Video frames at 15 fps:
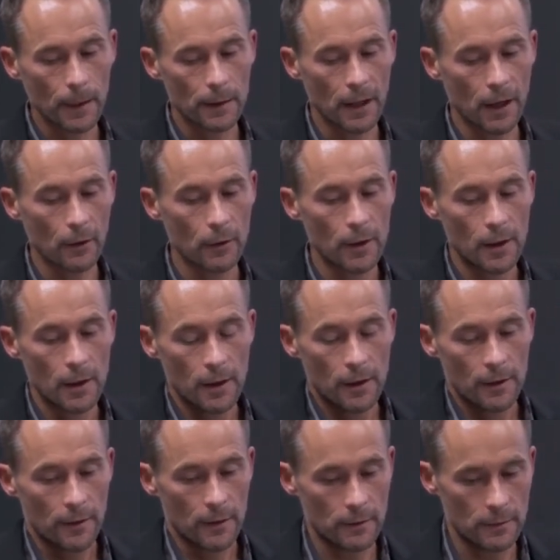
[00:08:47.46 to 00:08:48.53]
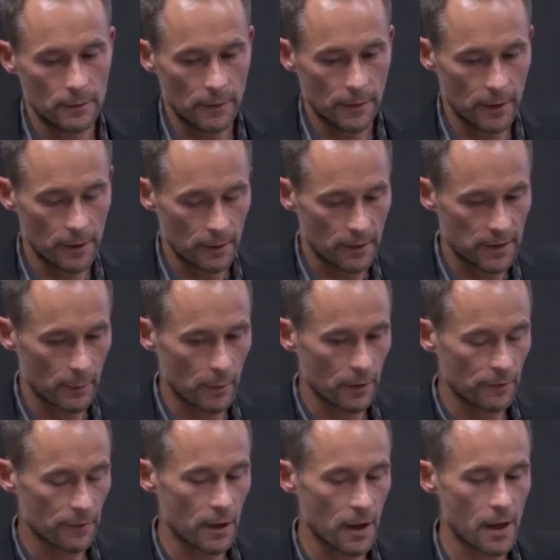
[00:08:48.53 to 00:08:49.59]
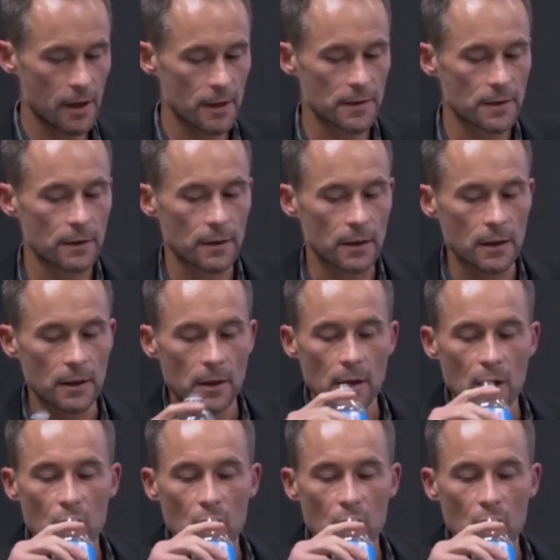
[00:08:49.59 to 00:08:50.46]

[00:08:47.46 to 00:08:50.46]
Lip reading: Now, some of the flaws, the